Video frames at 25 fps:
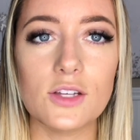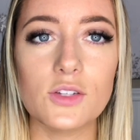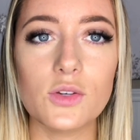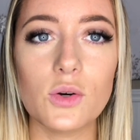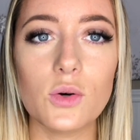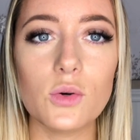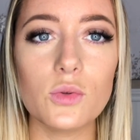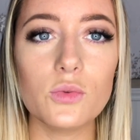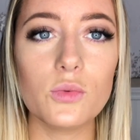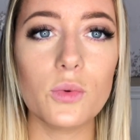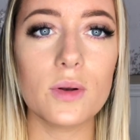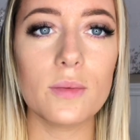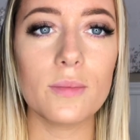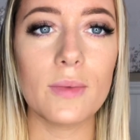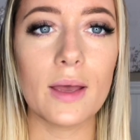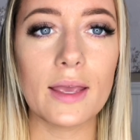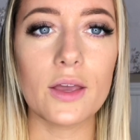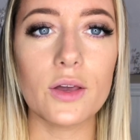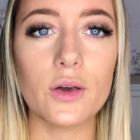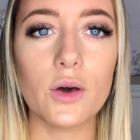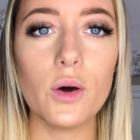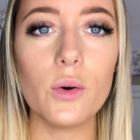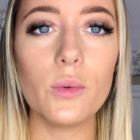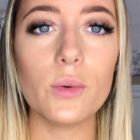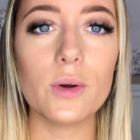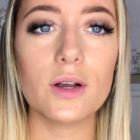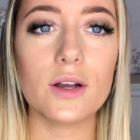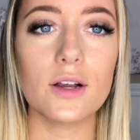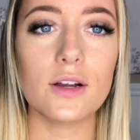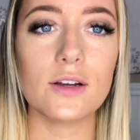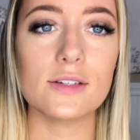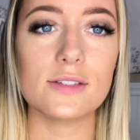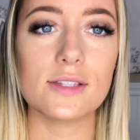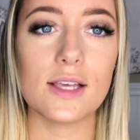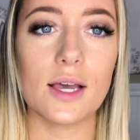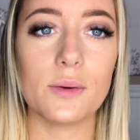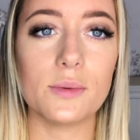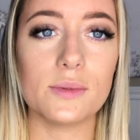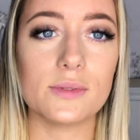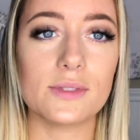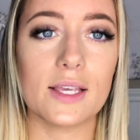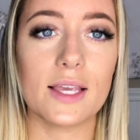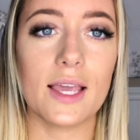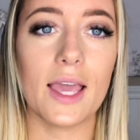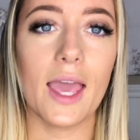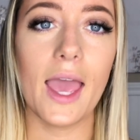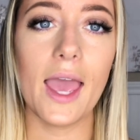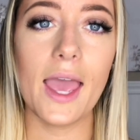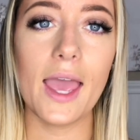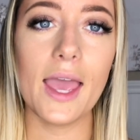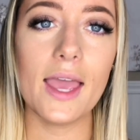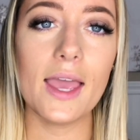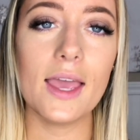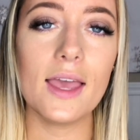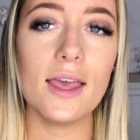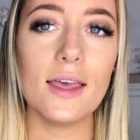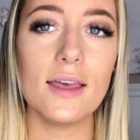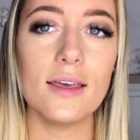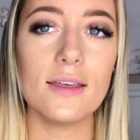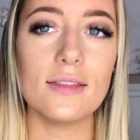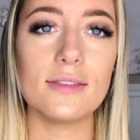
told one of my coworkers, I was like, hey,